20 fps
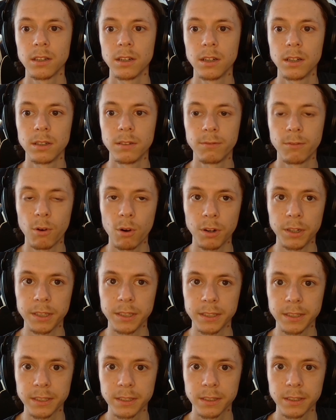a
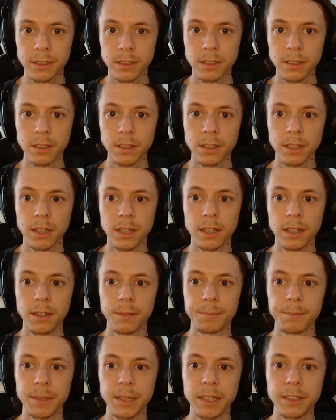voice.
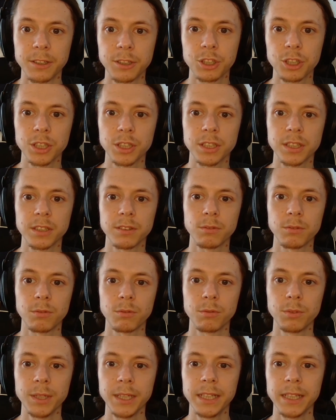It's just
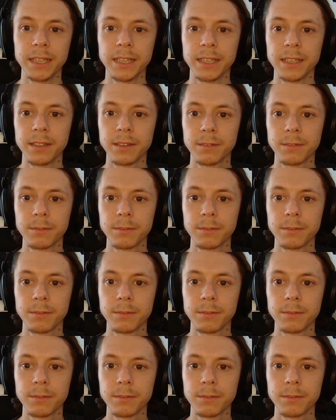really